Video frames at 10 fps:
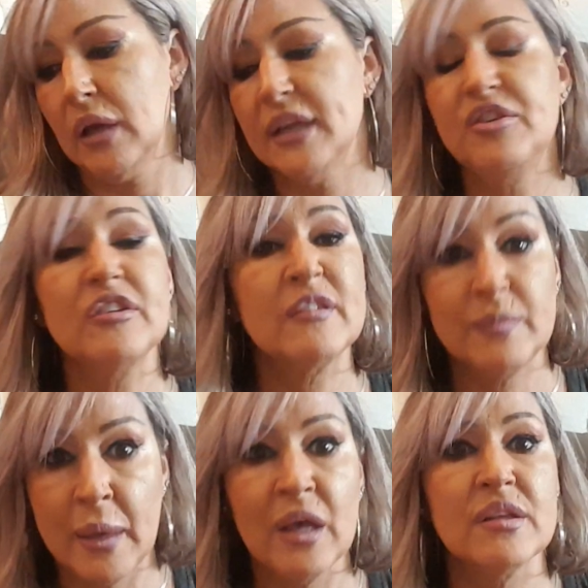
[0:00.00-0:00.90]
it just
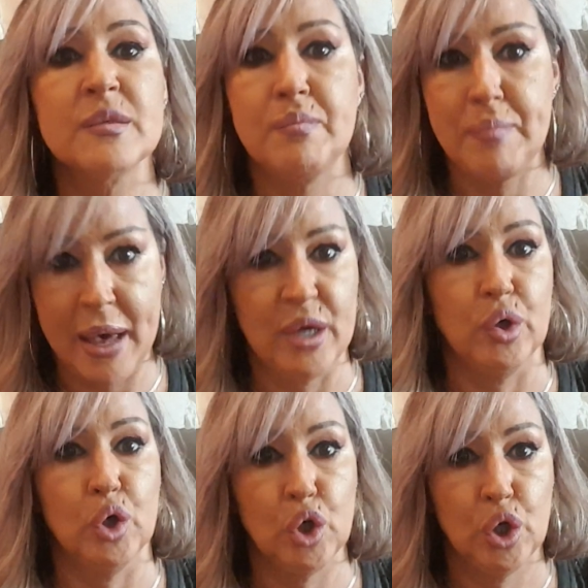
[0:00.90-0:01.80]
smells
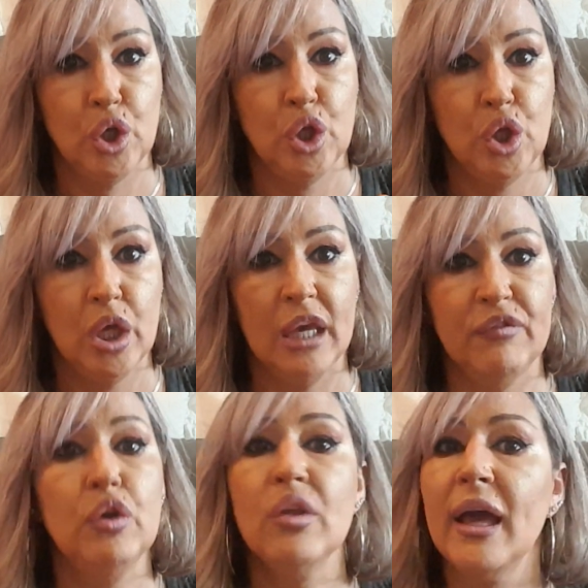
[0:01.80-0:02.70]
better. If
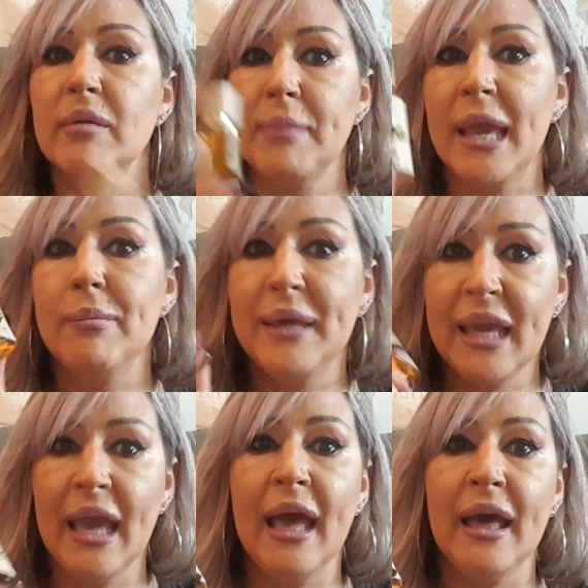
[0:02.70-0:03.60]
you like Baby
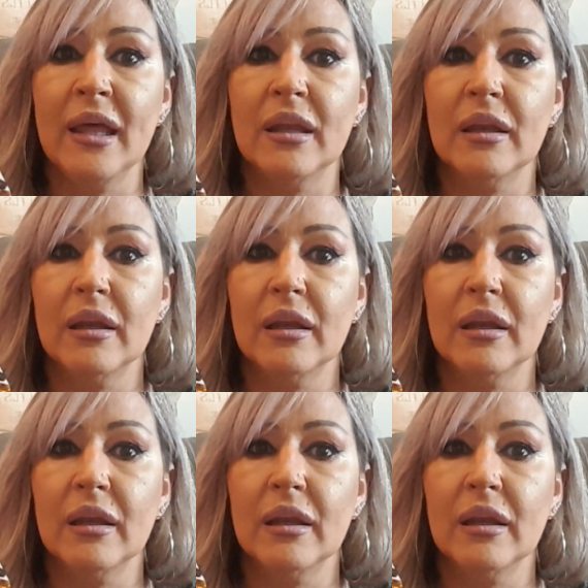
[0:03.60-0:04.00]
Cat,